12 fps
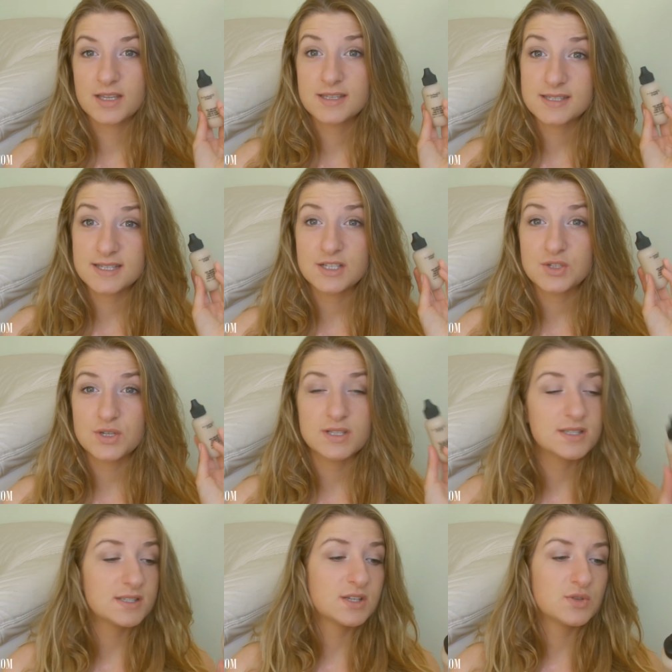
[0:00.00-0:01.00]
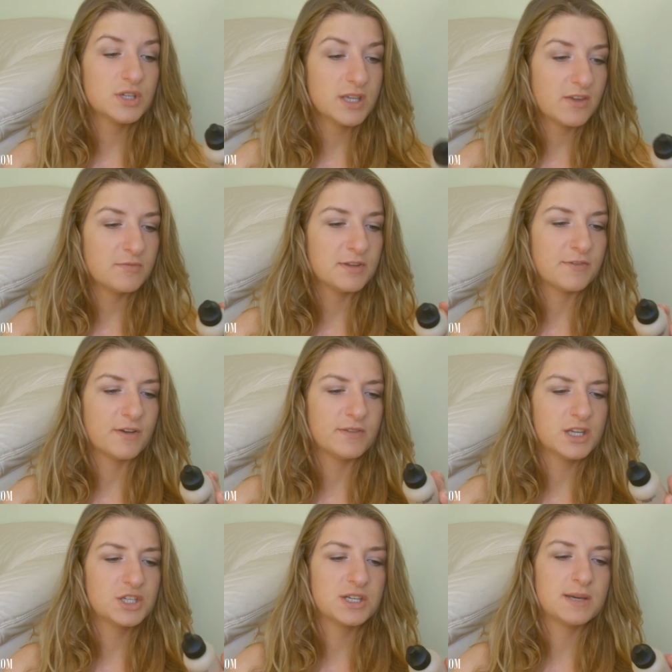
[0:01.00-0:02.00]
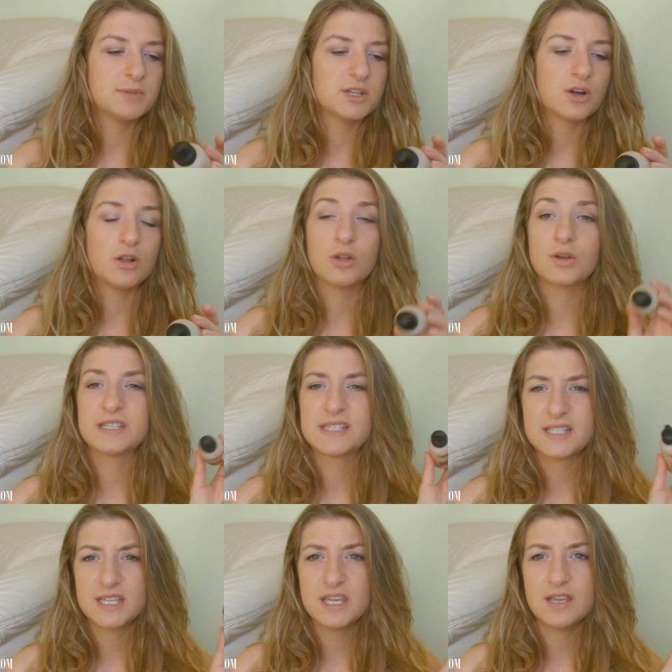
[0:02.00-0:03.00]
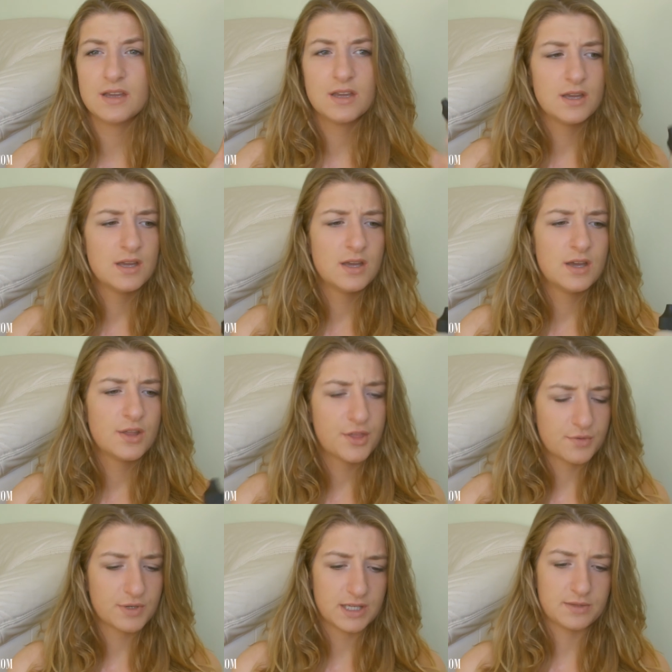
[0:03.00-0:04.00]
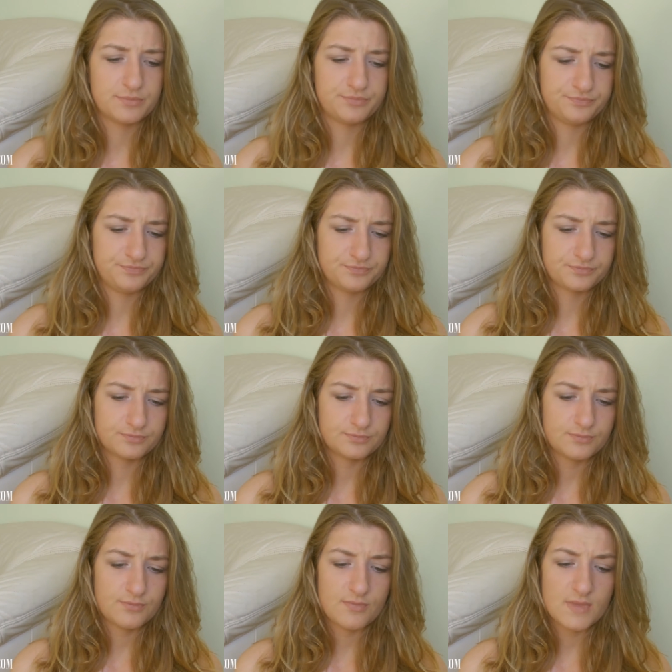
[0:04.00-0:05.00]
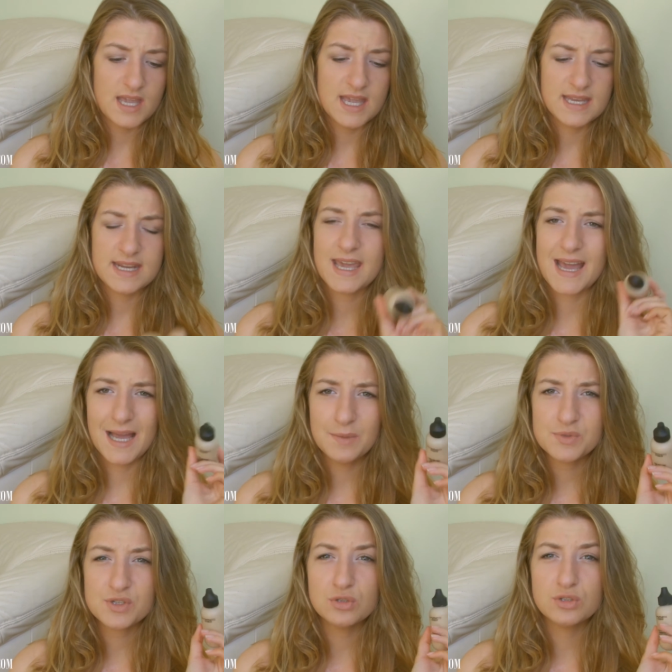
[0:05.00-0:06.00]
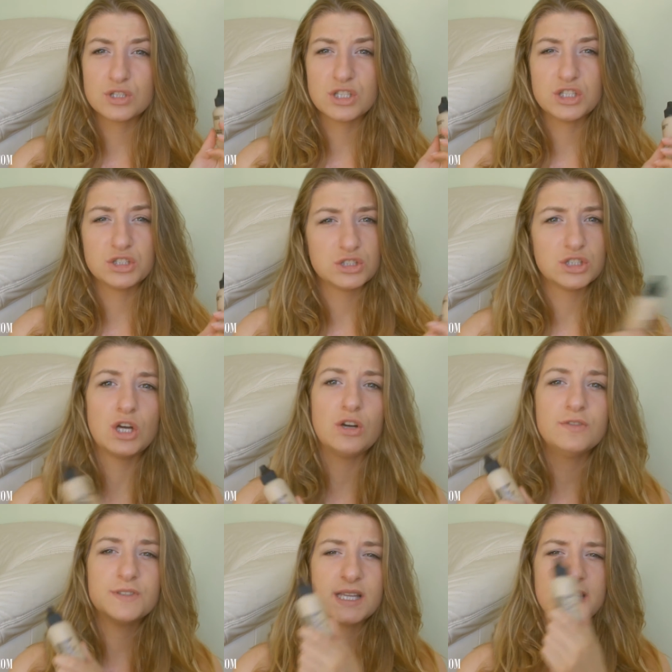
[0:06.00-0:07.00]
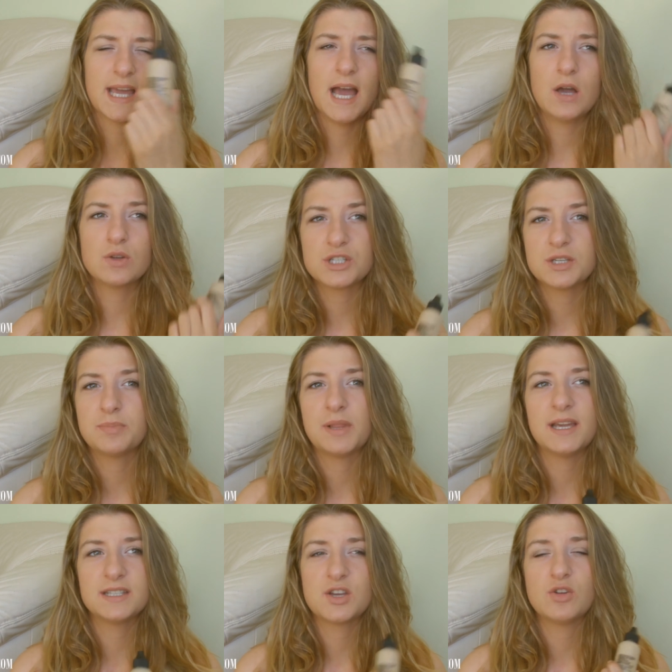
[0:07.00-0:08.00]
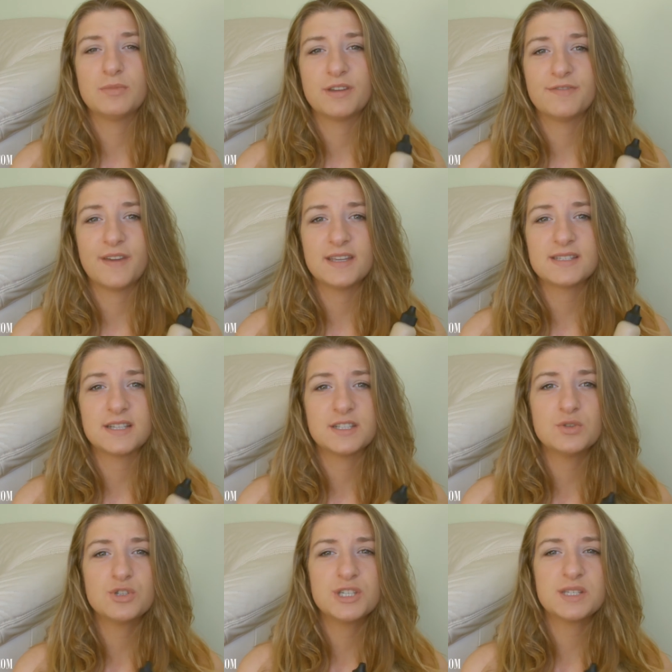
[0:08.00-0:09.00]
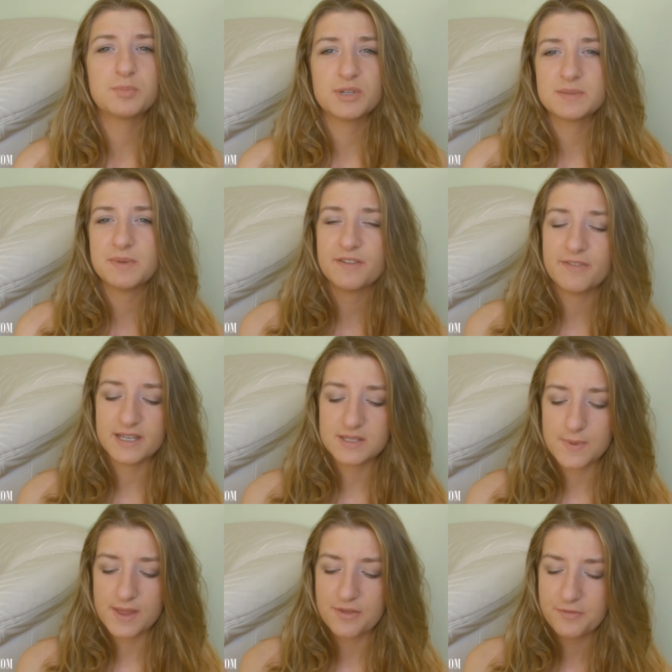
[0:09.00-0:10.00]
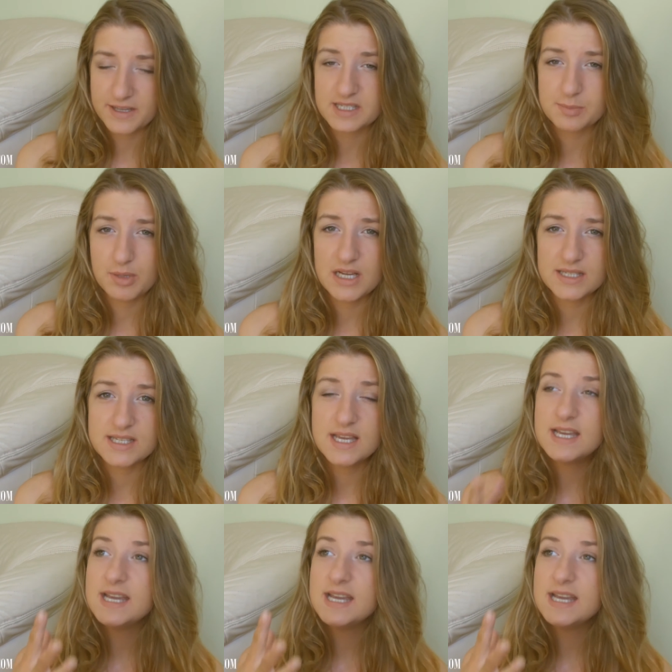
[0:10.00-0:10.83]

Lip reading: Cassandra's. So she gave me the foundation. I'm in the color C3. And I absolutely loved like how she applied it on my face. I know she spritzed my face with Fix Plus